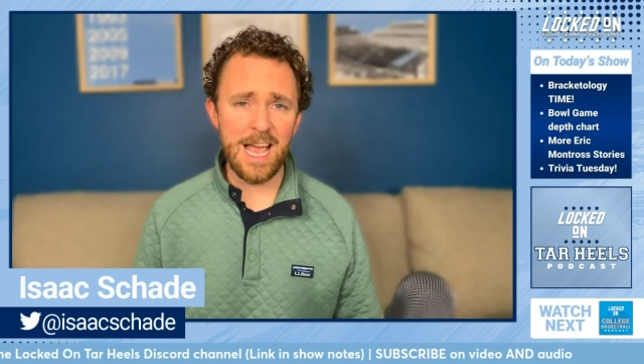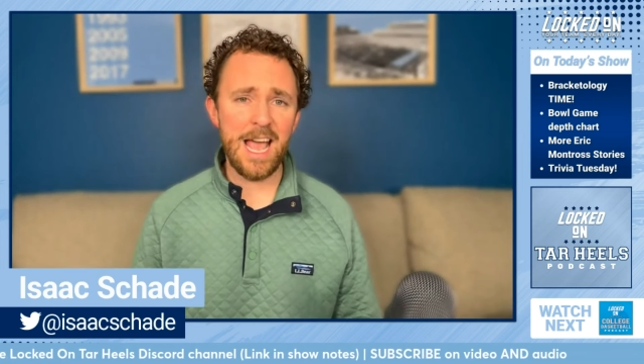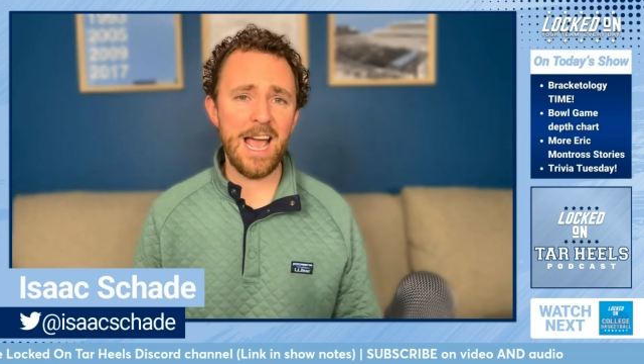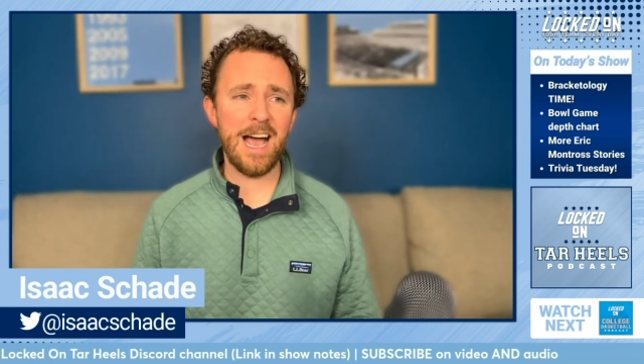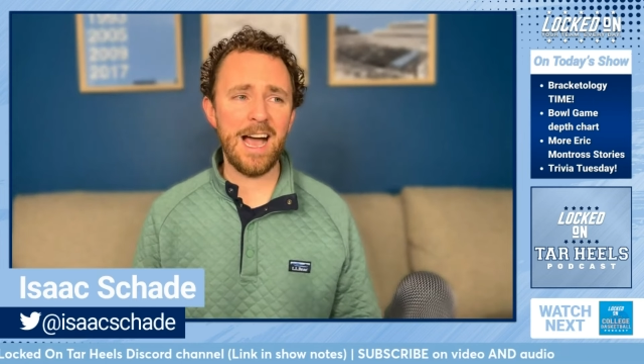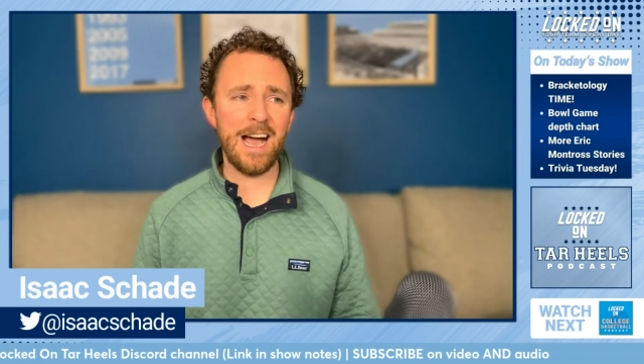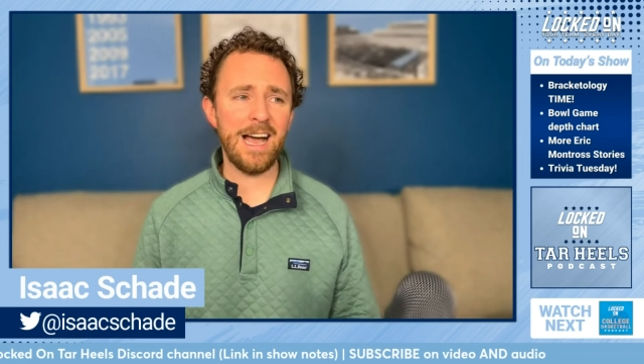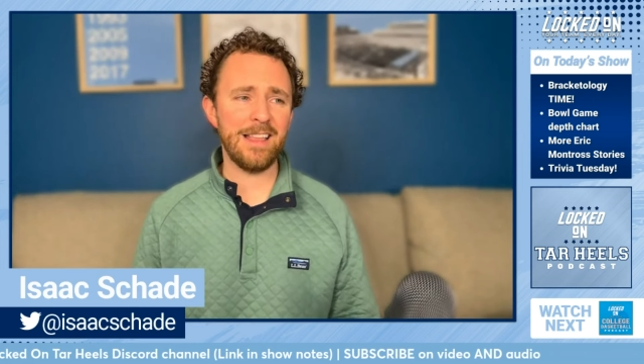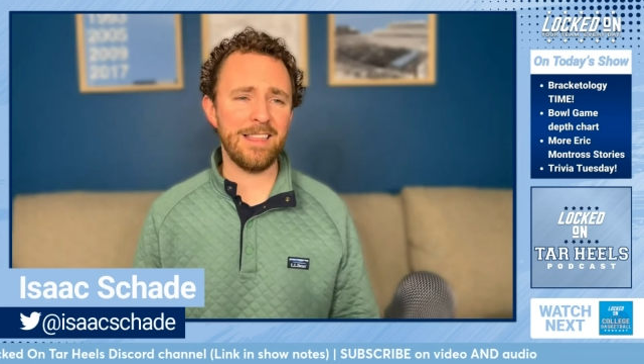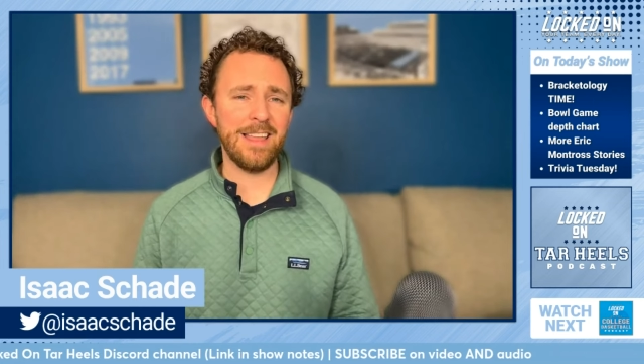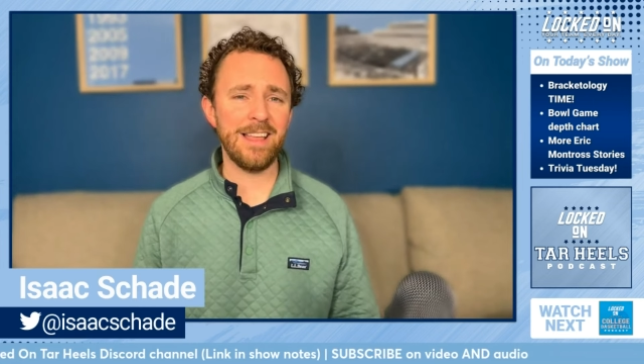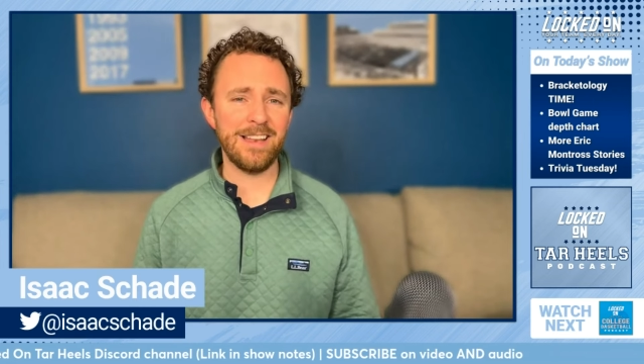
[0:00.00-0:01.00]

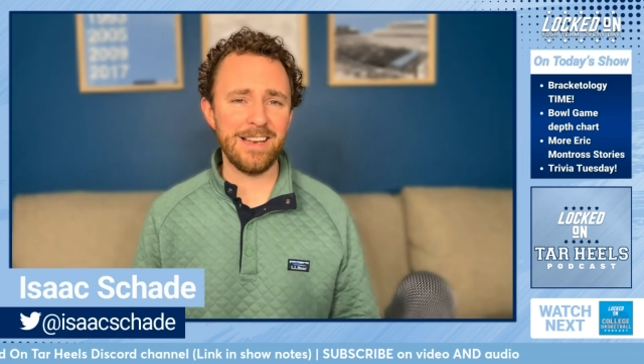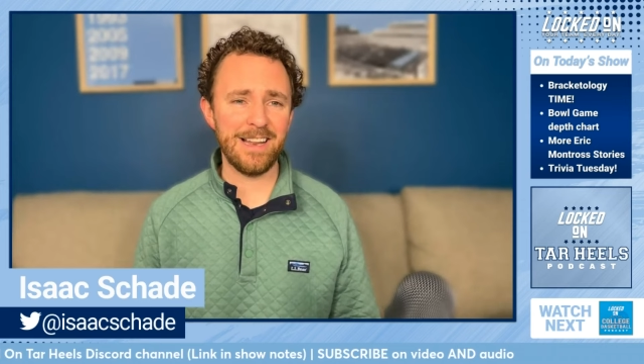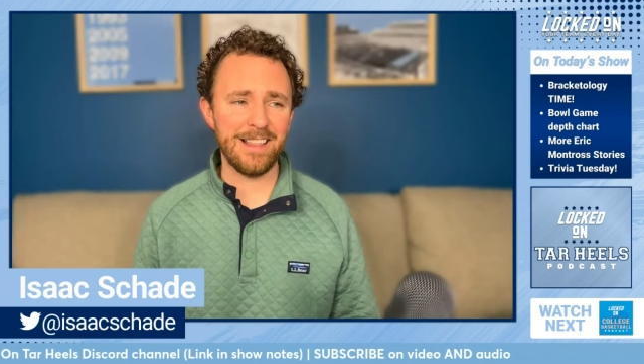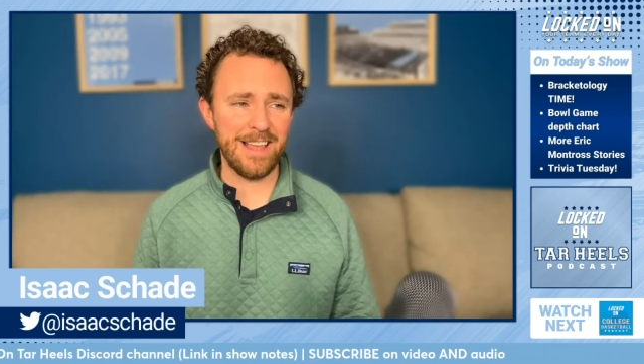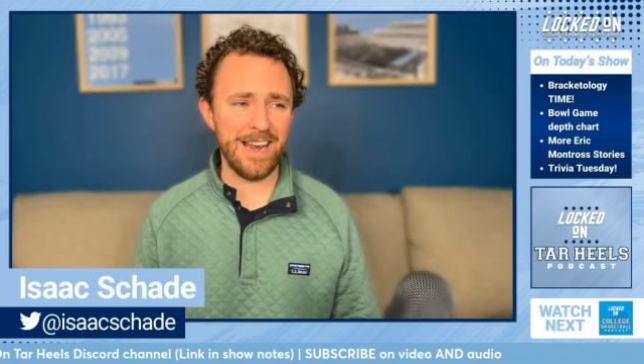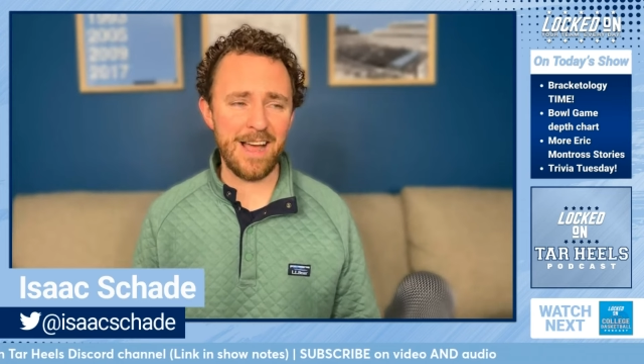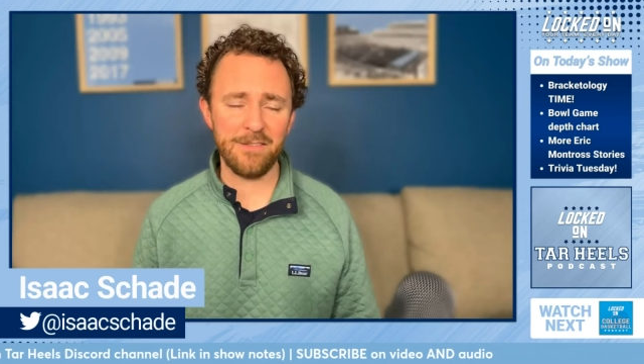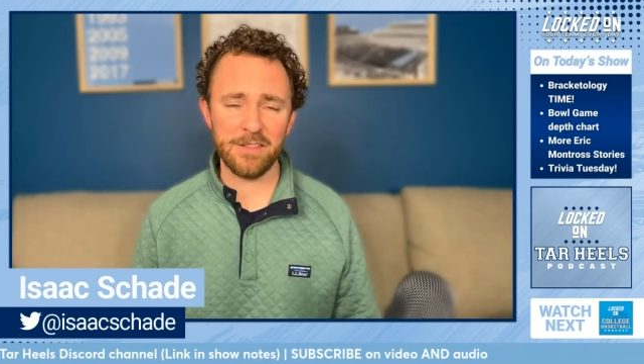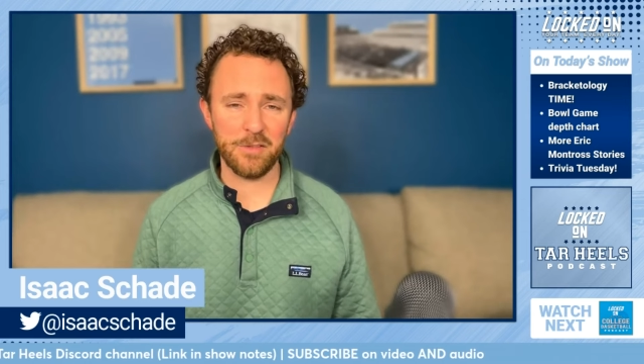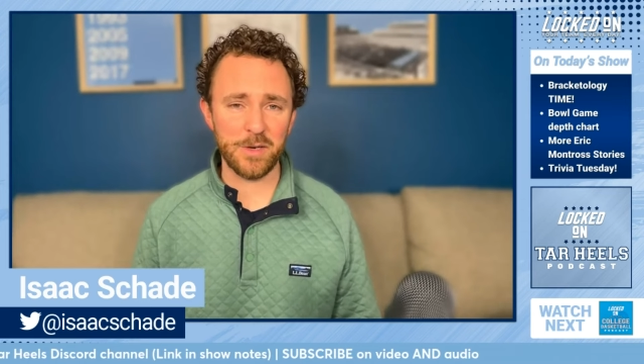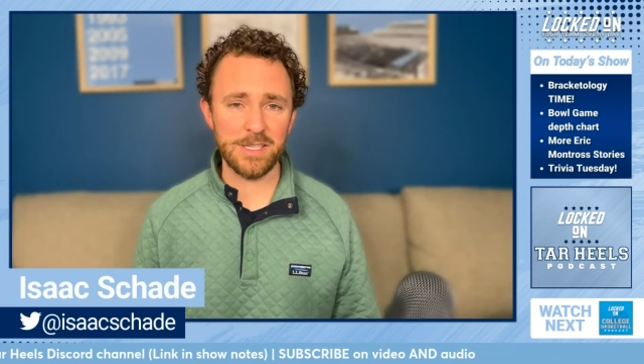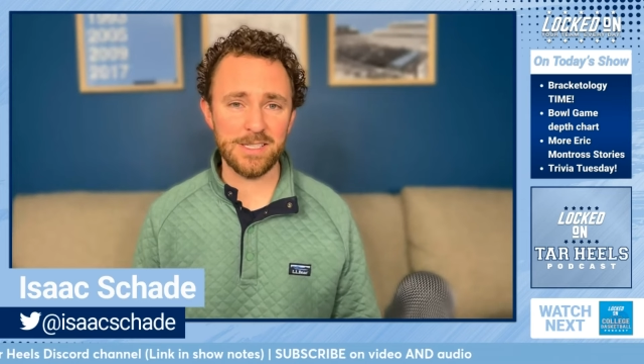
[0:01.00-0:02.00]
than have a
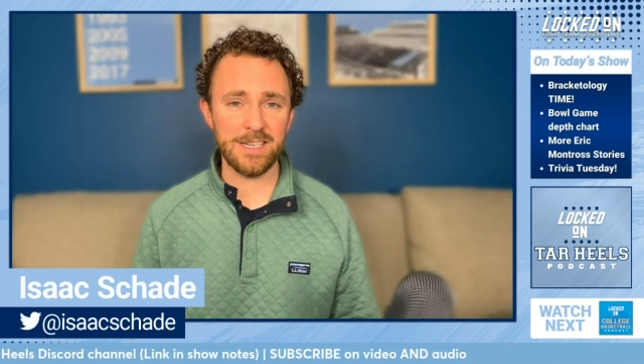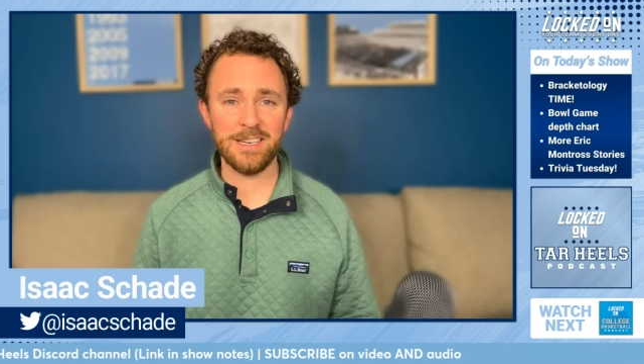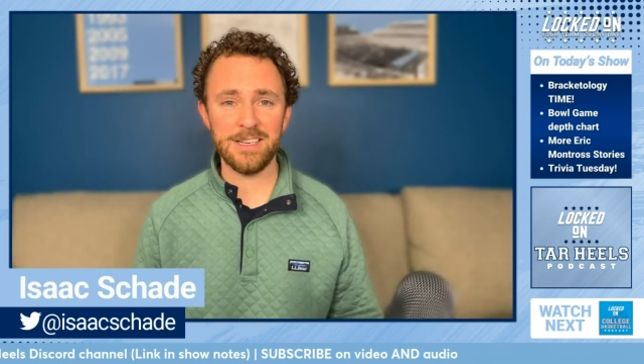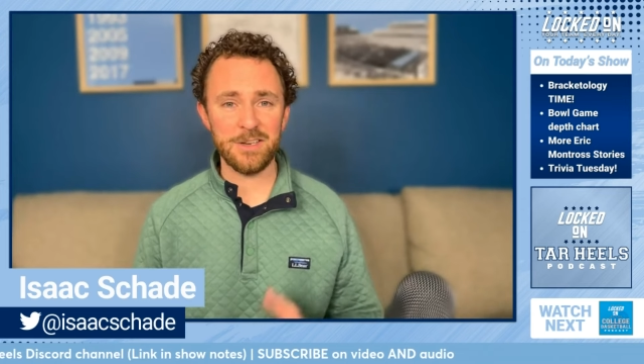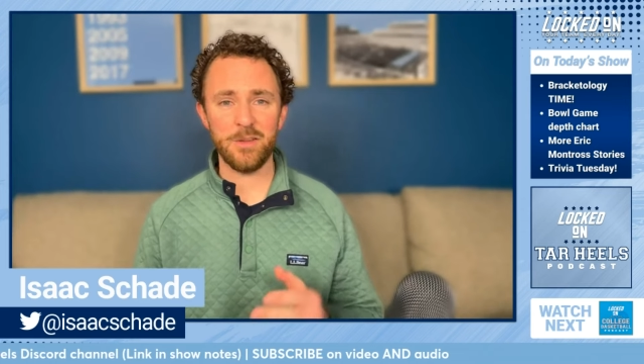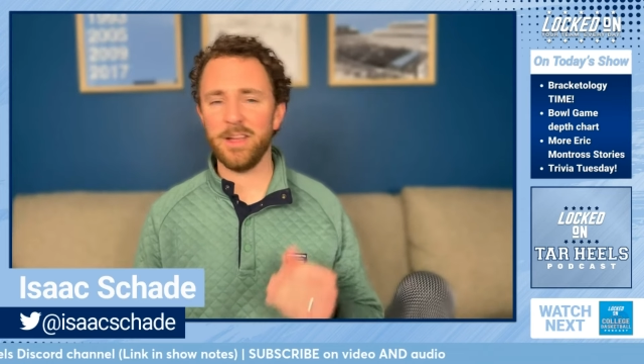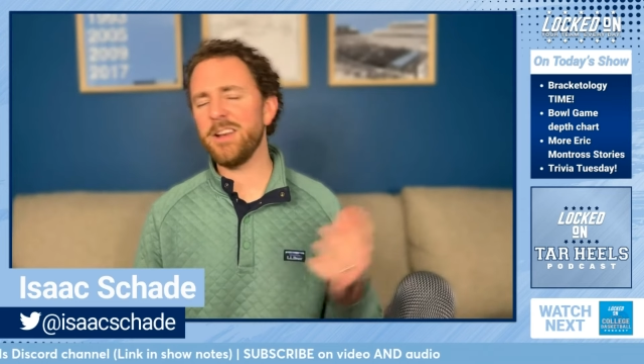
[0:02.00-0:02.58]
3 seed and do that.